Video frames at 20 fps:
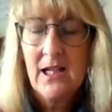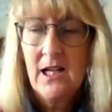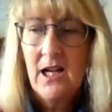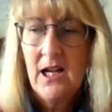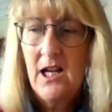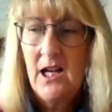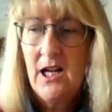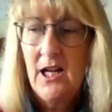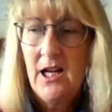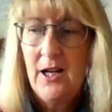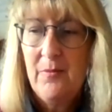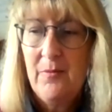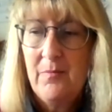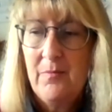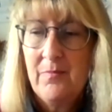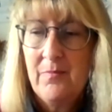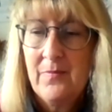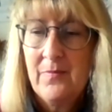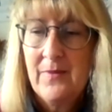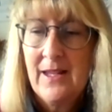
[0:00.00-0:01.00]

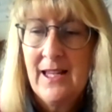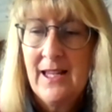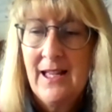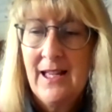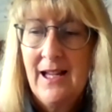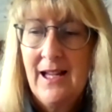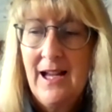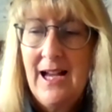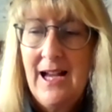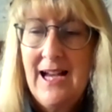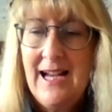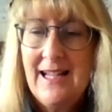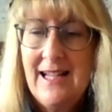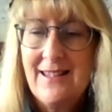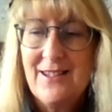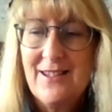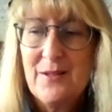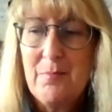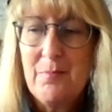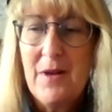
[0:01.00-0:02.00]

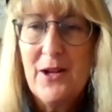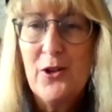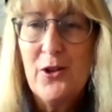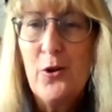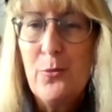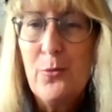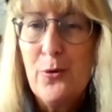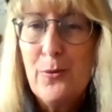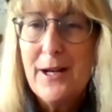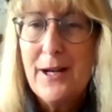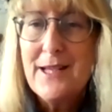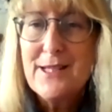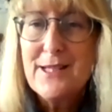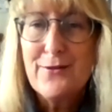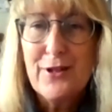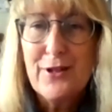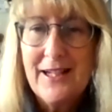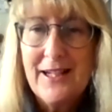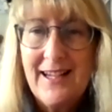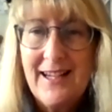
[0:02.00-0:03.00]
And my normal ways of
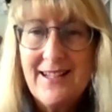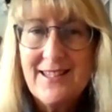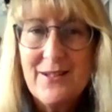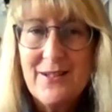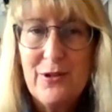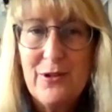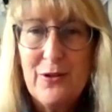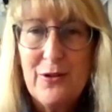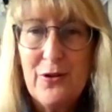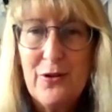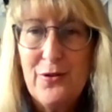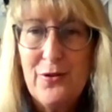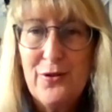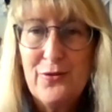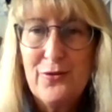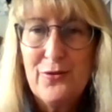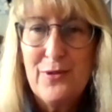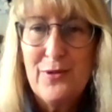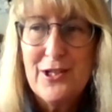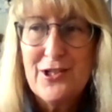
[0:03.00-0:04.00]
connecting with God,
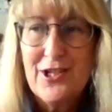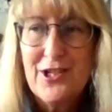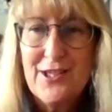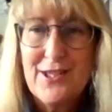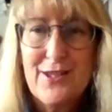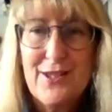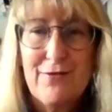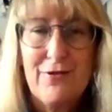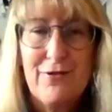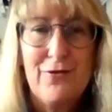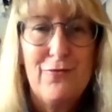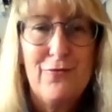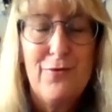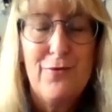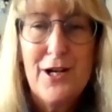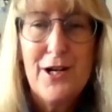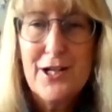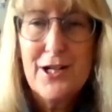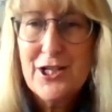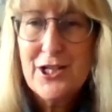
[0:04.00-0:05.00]
which is through
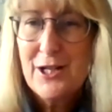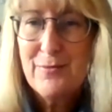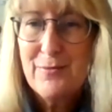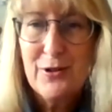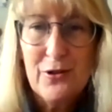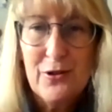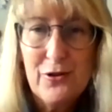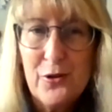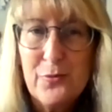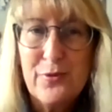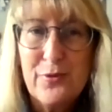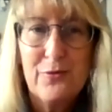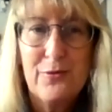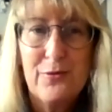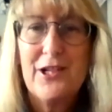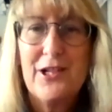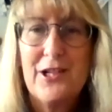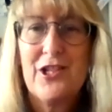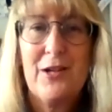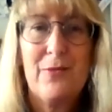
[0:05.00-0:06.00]
worship and corporate
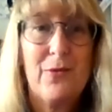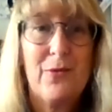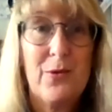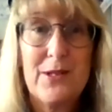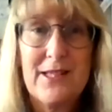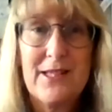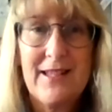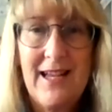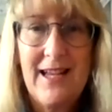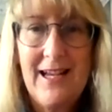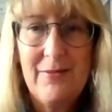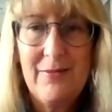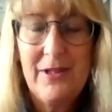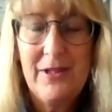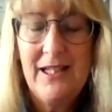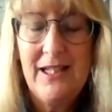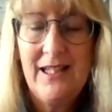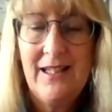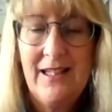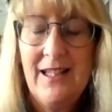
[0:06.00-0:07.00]
worship, wasn't
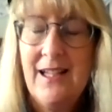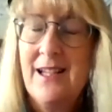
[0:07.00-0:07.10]
happening.